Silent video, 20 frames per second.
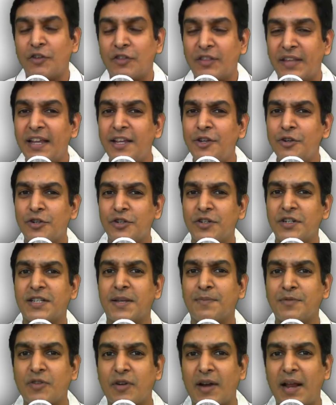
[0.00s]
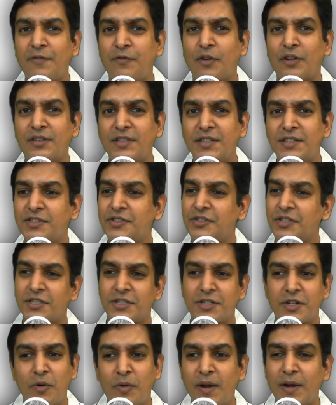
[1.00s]
If you think you should subscribe for this,
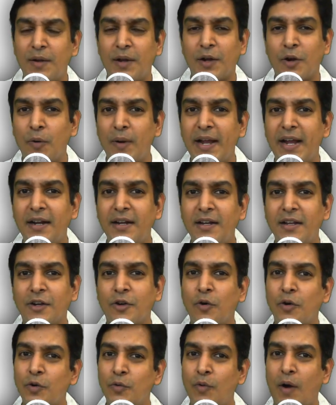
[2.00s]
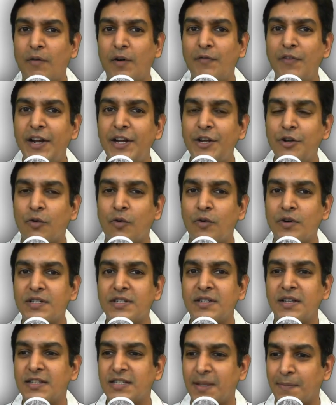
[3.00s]
just go ahead, go to our video
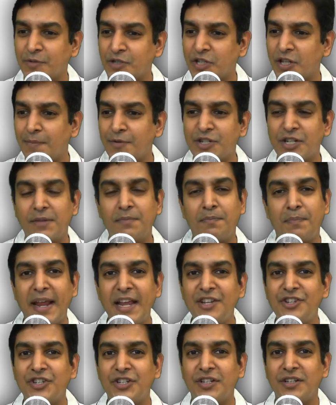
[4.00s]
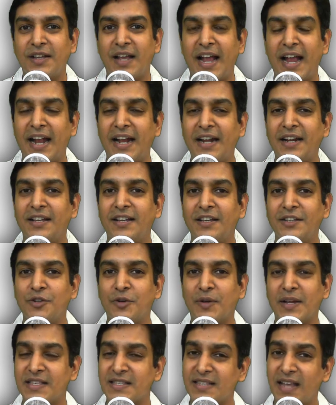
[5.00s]
course subscription page, and
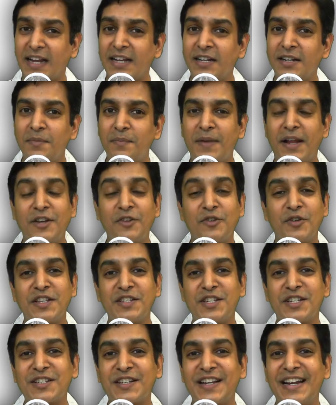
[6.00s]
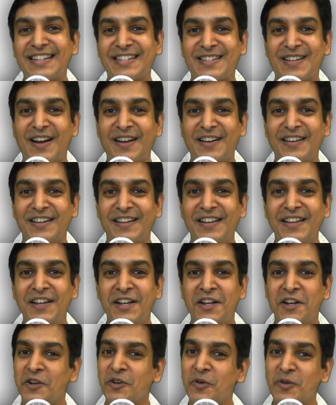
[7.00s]
you can sign up and you can just get started.
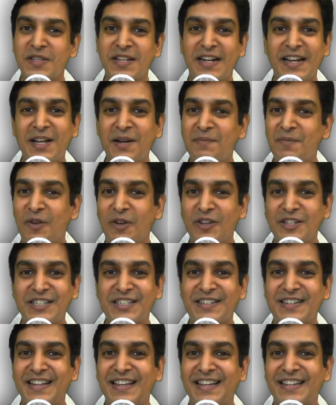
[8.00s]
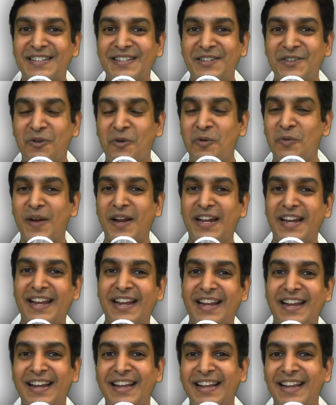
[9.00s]
No setting up logistics, no
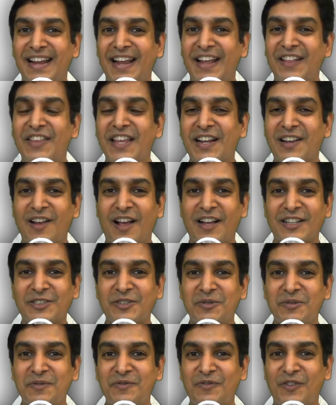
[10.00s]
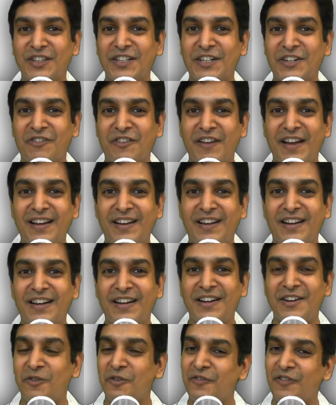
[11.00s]
waiting in the classroom for the
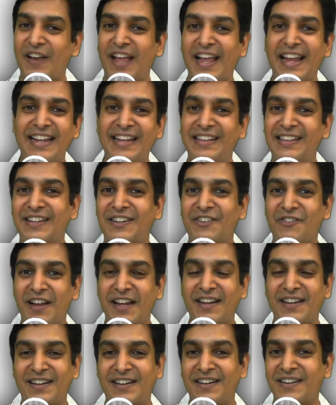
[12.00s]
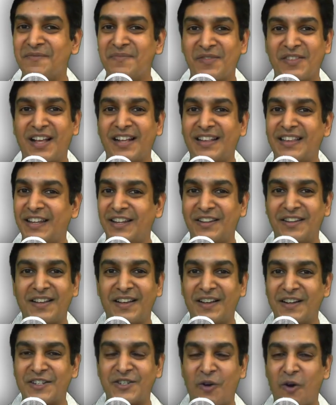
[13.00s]
trainer, no flying in the trainer,
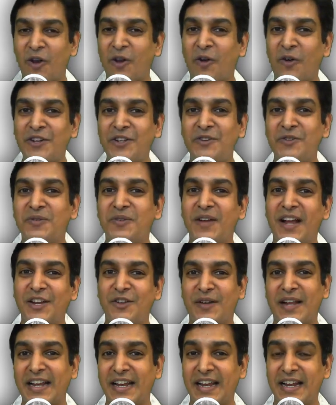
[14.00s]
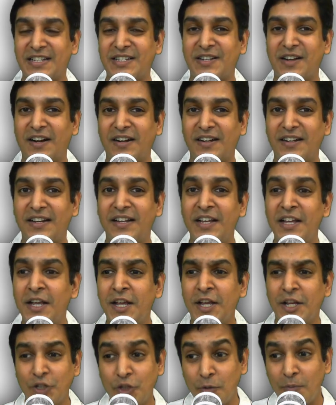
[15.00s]
nothing. It's all on you and you can get started.
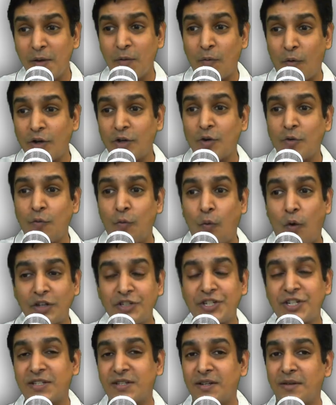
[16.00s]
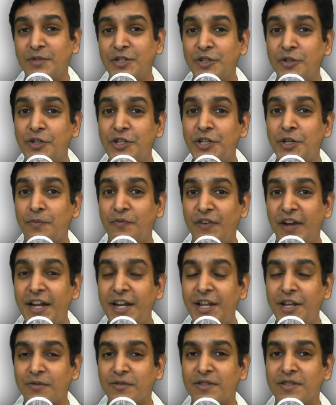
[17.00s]
You may want to watch some YouTube
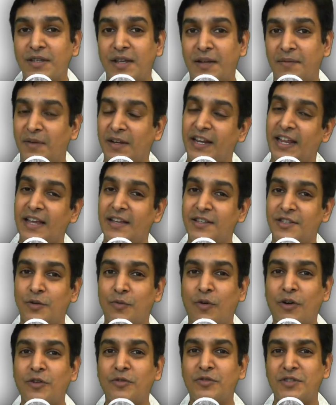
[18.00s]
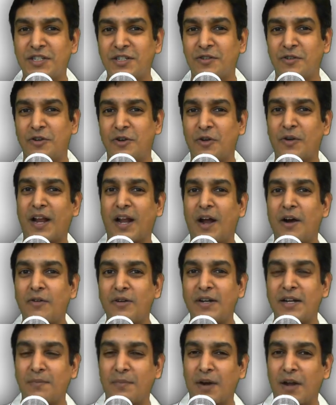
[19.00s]
videos in case you want to just look
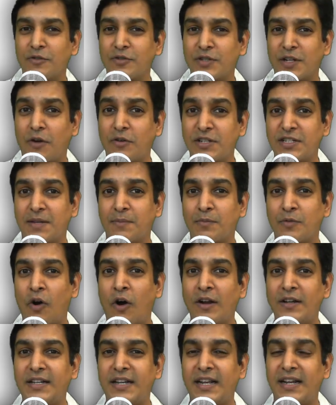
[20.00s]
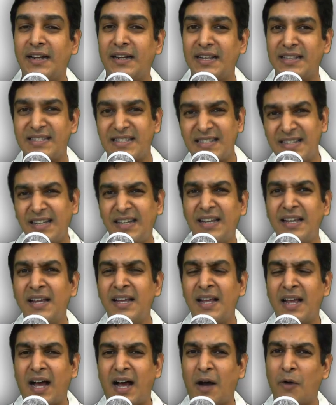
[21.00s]
around and browse around some content and see
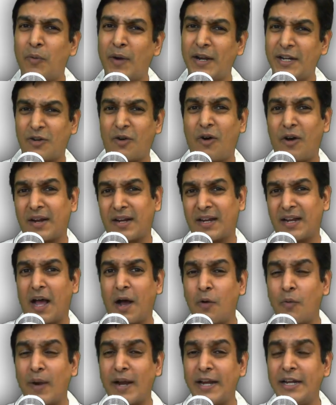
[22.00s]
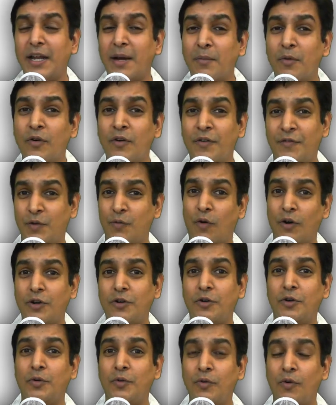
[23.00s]
how I talk and how I demo. If you
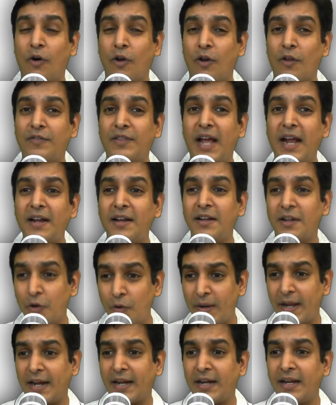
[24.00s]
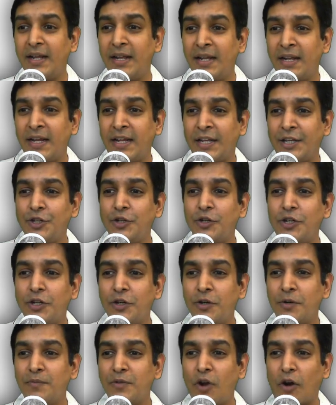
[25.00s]
want to do all of that, go ahead.
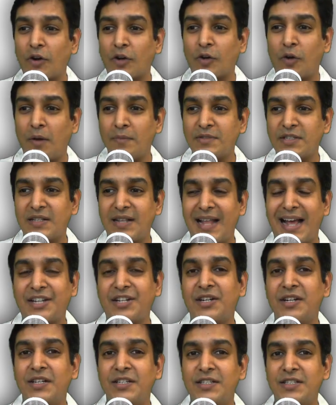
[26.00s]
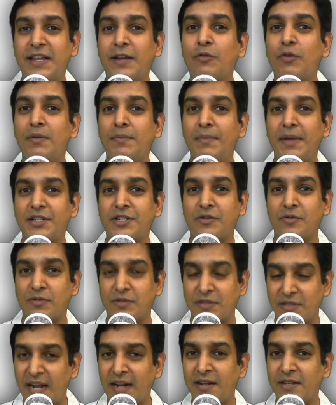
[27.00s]
youtube.com/SQL
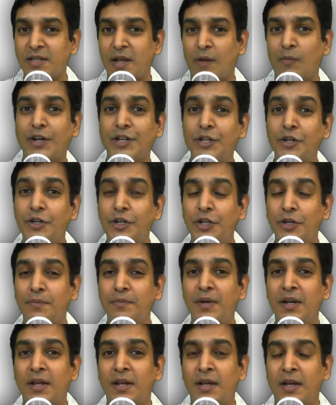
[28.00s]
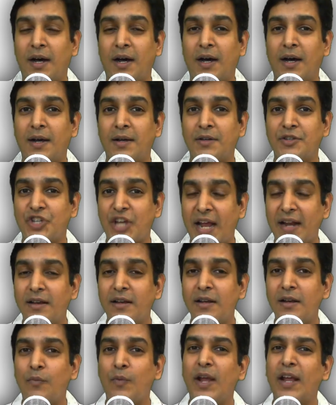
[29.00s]
Maestros. That is our YouTube
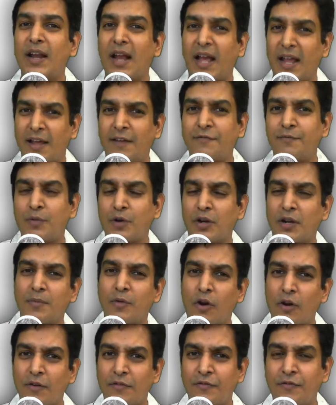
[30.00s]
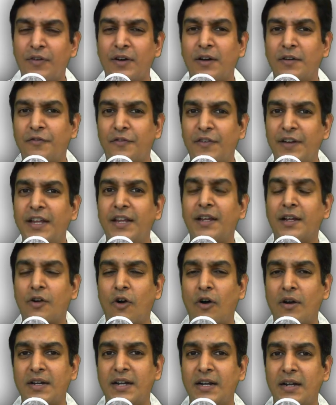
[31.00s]
channel where I have put a lot of
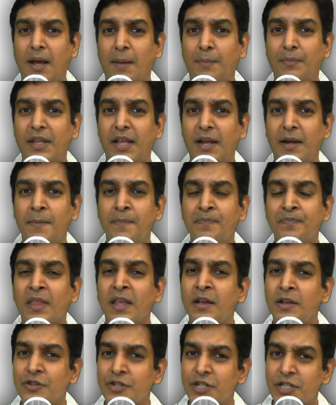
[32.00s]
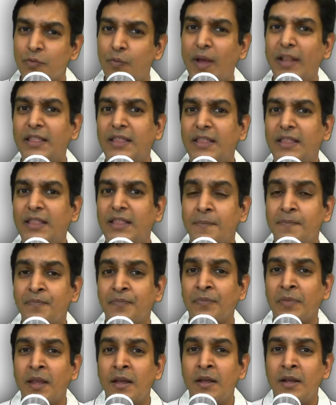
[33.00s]
free content up there. Just one thing,
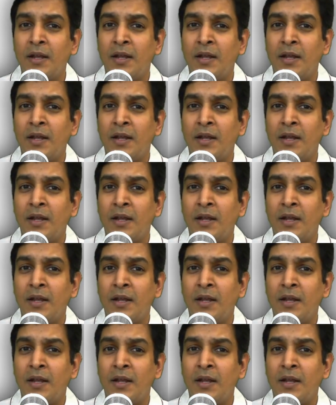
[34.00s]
